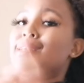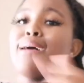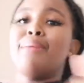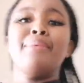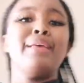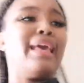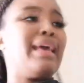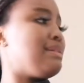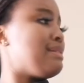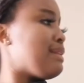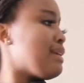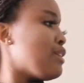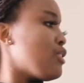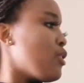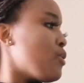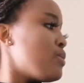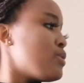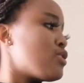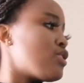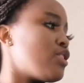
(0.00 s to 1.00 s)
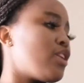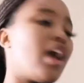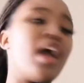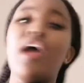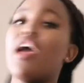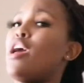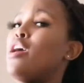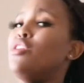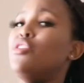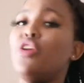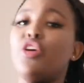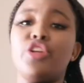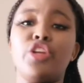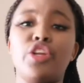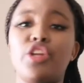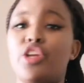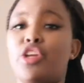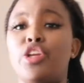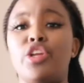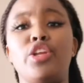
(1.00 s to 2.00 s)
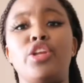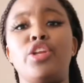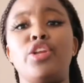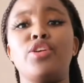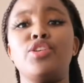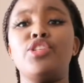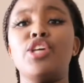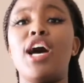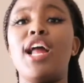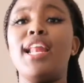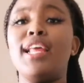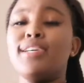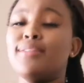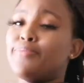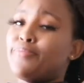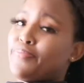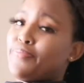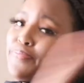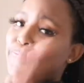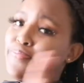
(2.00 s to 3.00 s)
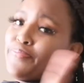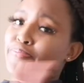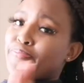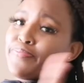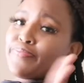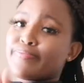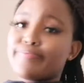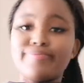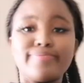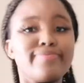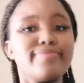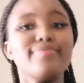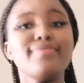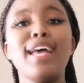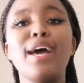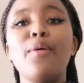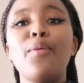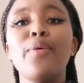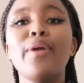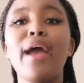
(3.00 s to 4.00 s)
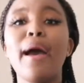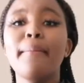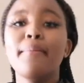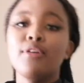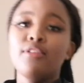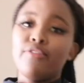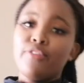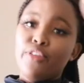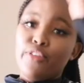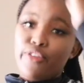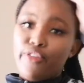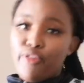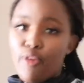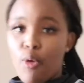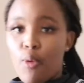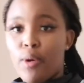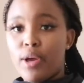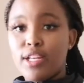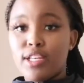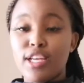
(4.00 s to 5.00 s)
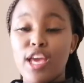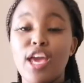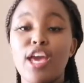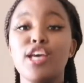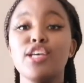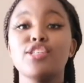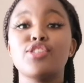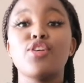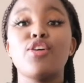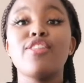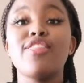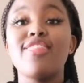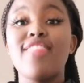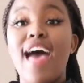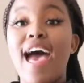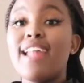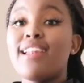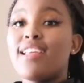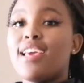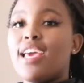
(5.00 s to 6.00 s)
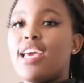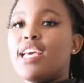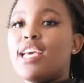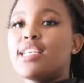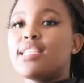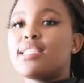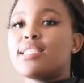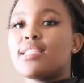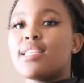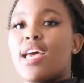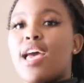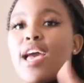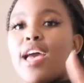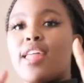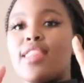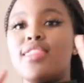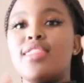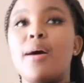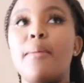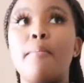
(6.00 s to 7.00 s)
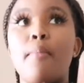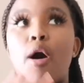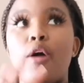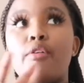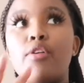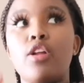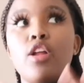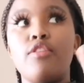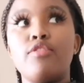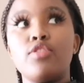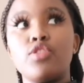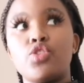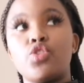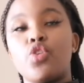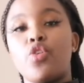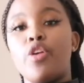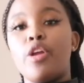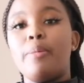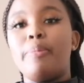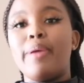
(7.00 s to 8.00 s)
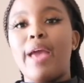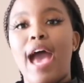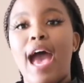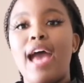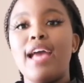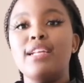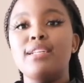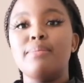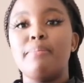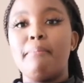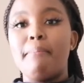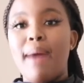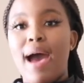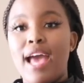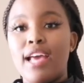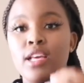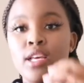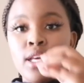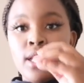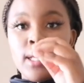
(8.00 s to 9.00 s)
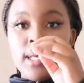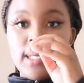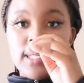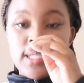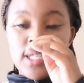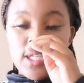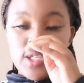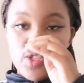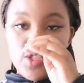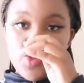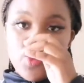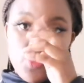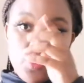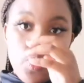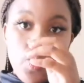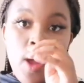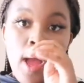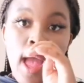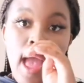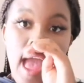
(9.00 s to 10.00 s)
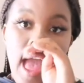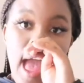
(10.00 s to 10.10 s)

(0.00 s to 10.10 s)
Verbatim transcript: tell me anything. Nobody's gonna no no no no no no, darling. We are moving forward. So that is the moral of the story behind my tattoo